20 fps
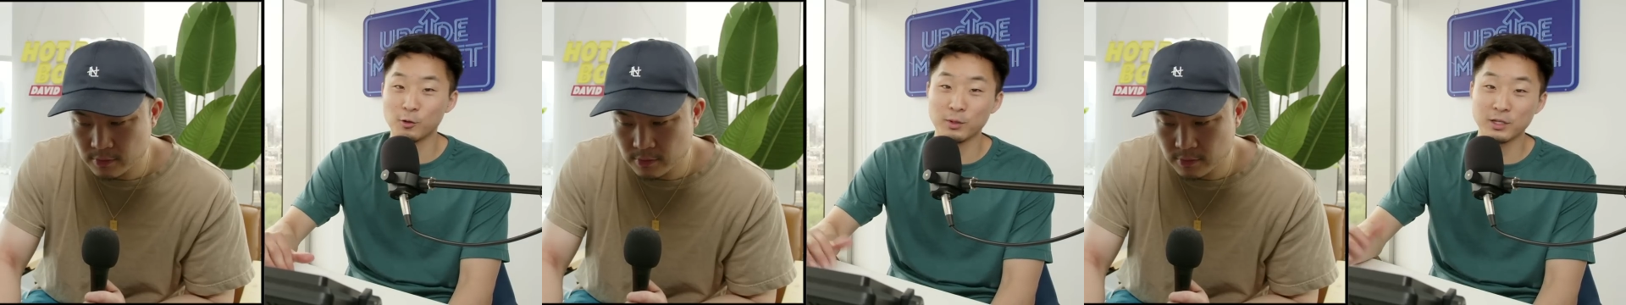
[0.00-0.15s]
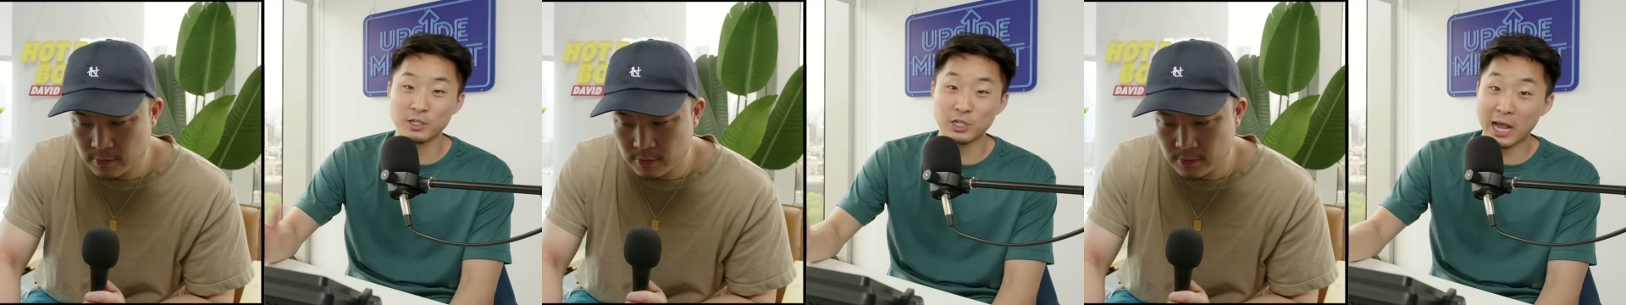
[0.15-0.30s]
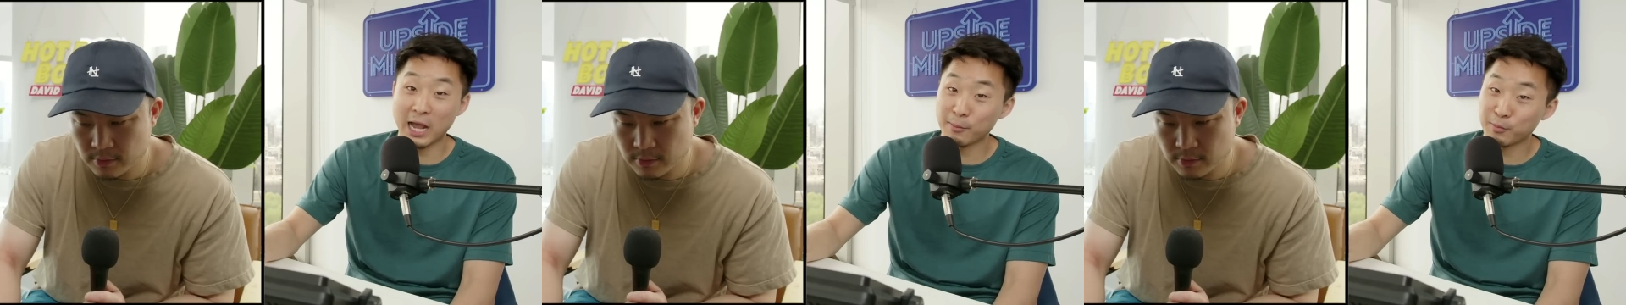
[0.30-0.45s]

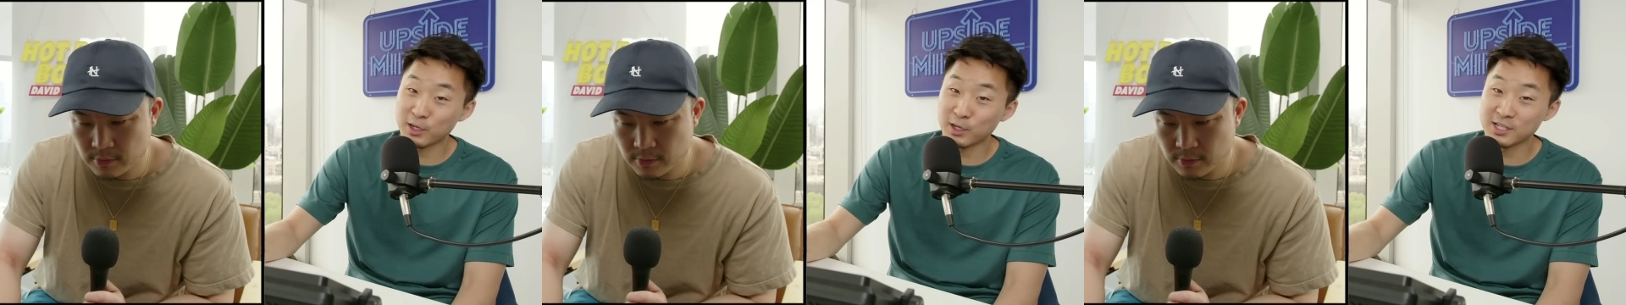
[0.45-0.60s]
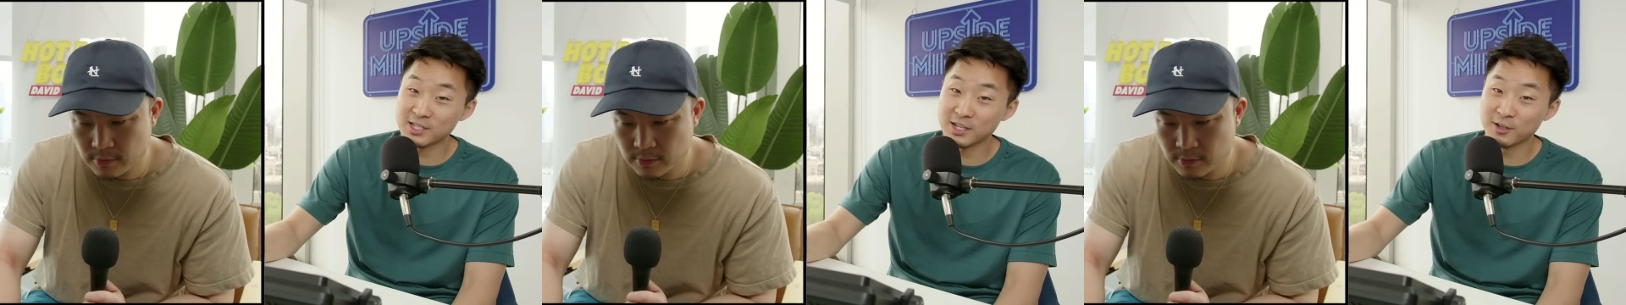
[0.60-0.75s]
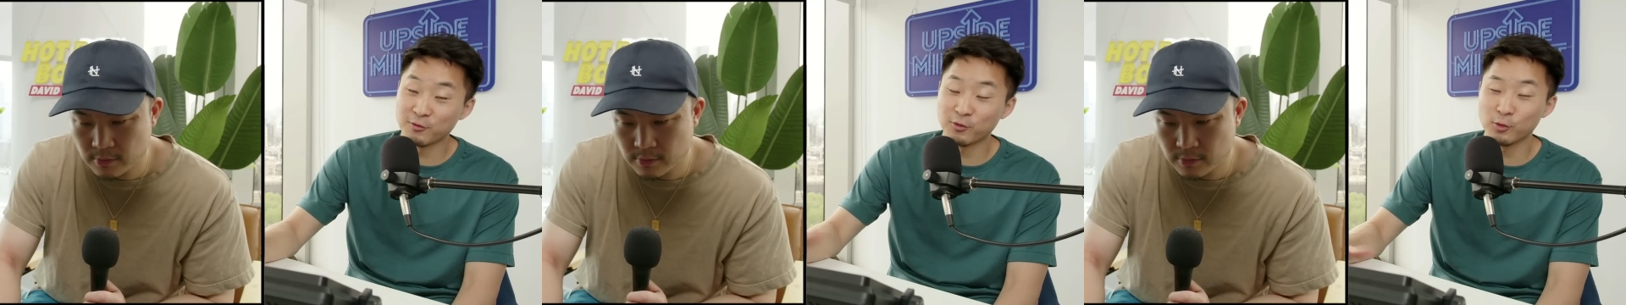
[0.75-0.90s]
Speaker 1: bit
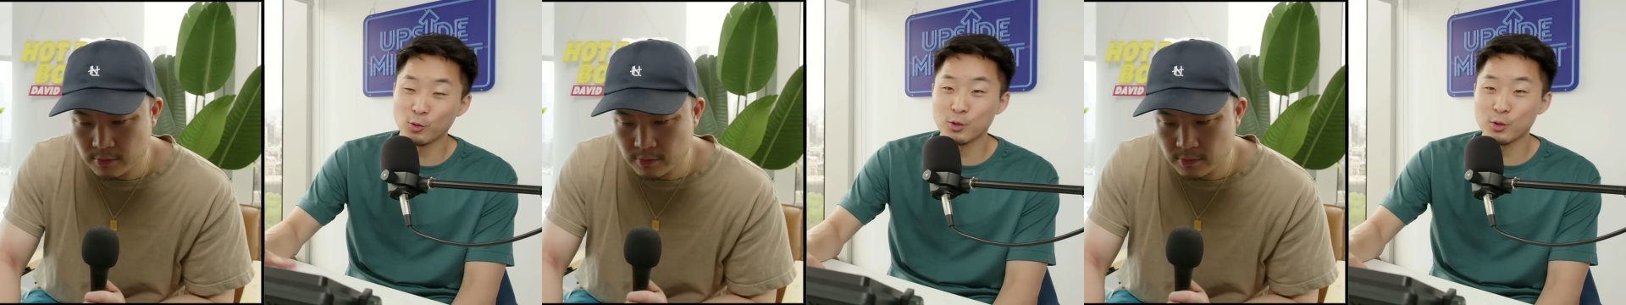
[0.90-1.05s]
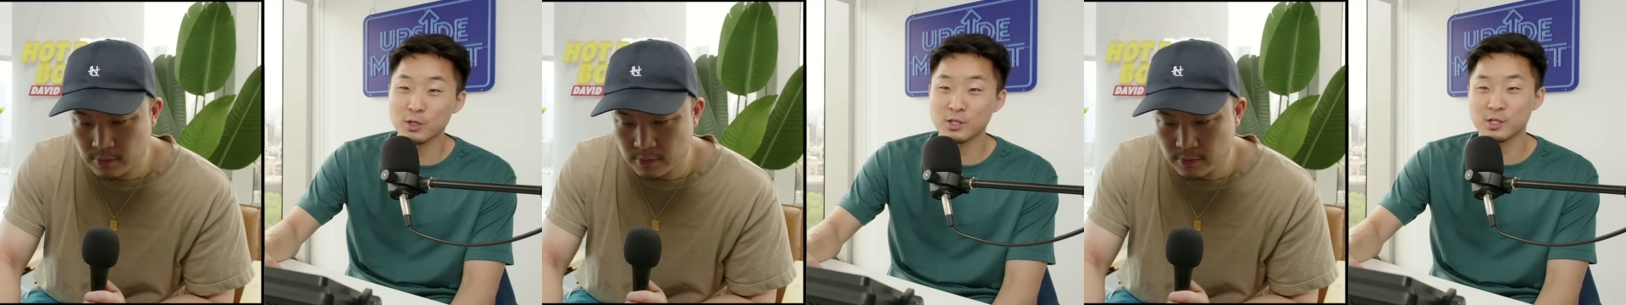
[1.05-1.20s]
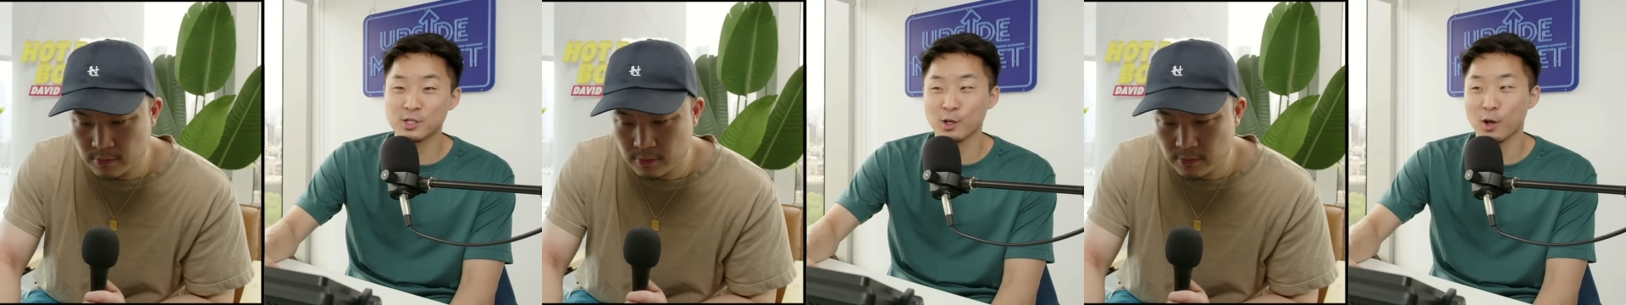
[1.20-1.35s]
Japanese
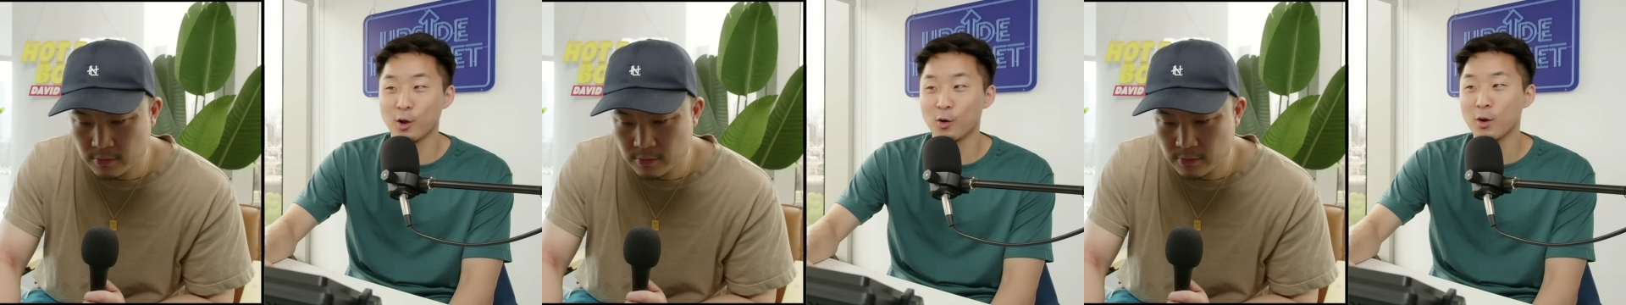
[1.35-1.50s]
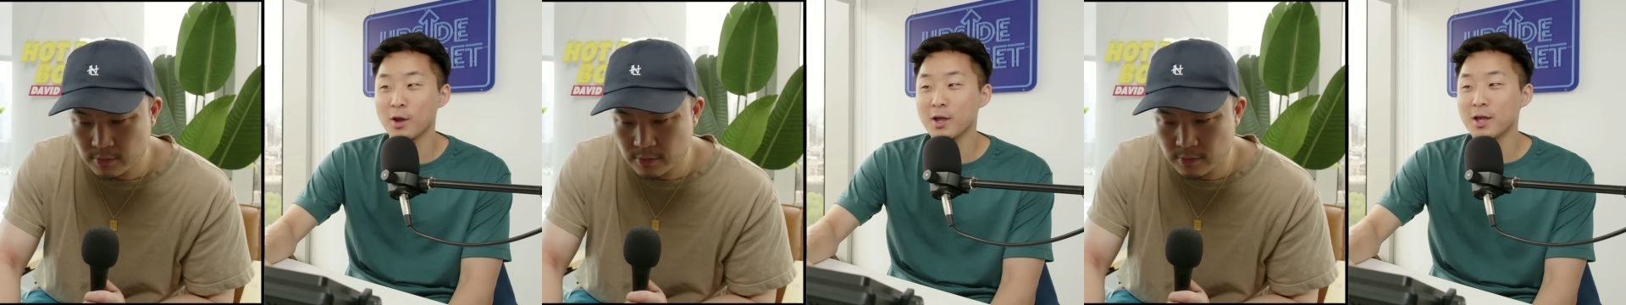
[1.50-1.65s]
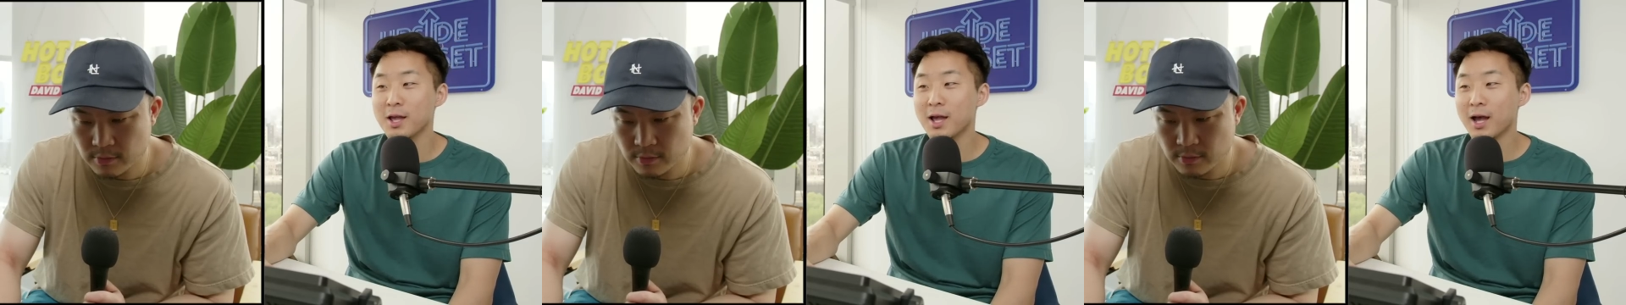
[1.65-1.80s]
influence.
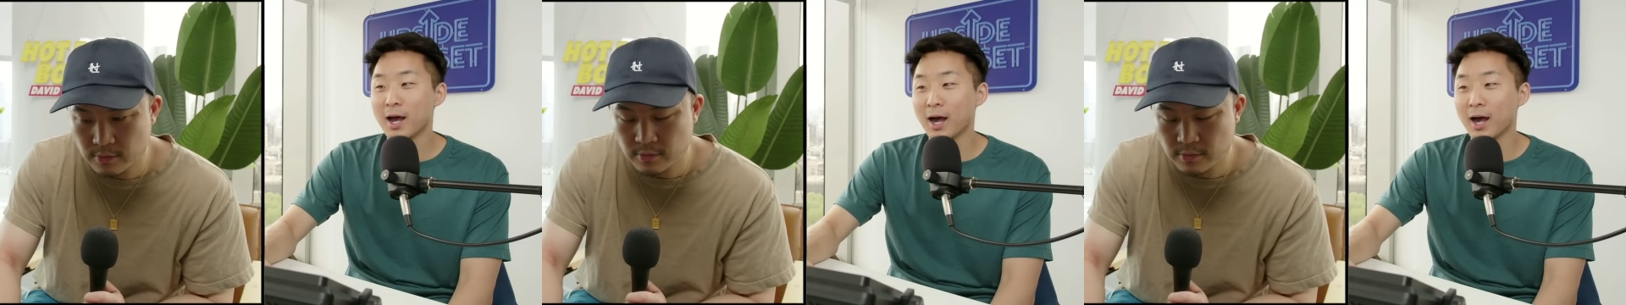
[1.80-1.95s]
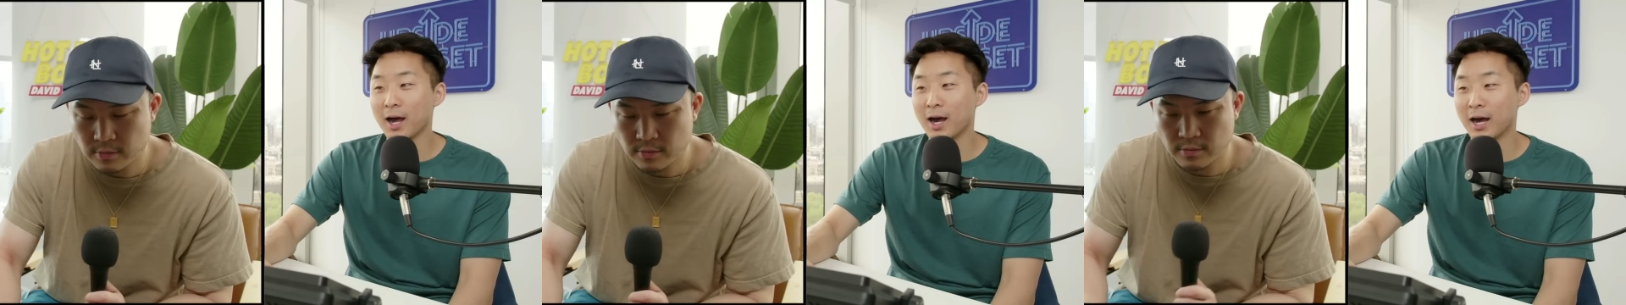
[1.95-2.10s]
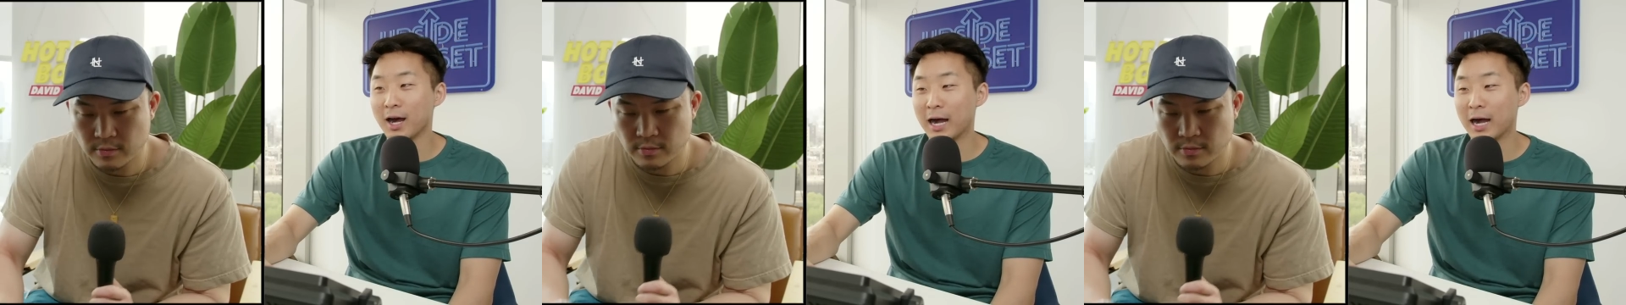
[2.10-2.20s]
So uh,